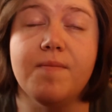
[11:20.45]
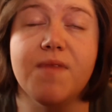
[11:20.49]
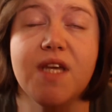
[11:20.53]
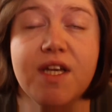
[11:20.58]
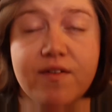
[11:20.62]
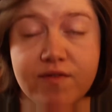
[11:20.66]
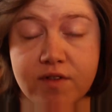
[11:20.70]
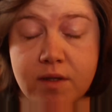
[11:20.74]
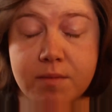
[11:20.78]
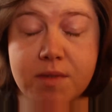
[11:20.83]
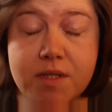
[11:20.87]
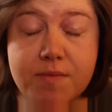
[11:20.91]

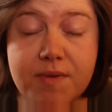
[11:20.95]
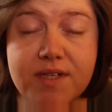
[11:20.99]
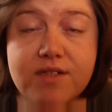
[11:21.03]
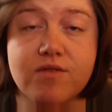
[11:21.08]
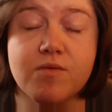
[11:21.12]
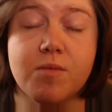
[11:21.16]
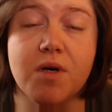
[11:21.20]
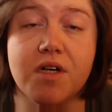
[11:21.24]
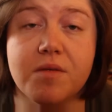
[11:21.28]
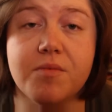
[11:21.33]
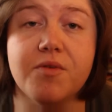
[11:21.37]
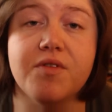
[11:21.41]
If Nobody Speaks
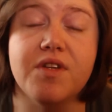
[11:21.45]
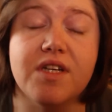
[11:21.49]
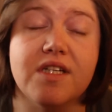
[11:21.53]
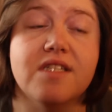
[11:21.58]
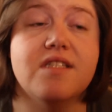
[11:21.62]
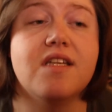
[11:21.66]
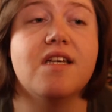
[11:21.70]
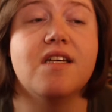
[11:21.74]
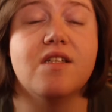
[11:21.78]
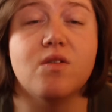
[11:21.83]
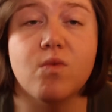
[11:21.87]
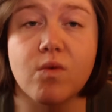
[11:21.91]
of Remarkable
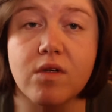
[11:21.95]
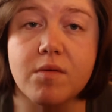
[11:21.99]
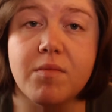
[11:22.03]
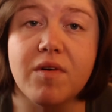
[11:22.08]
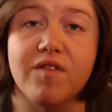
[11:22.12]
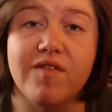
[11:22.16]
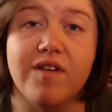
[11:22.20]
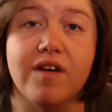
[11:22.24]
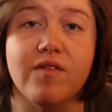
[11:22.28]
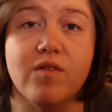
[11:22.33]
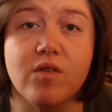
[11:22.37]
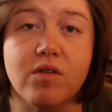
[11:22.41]
Things is one of
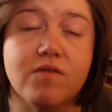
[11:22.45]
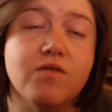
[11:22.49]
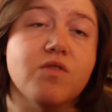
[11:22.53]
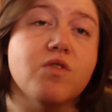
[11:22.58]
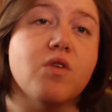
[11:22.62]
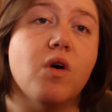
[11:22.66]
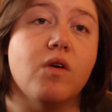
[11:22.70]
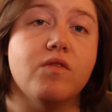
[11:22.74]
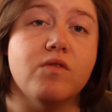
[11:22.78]
my favourite novels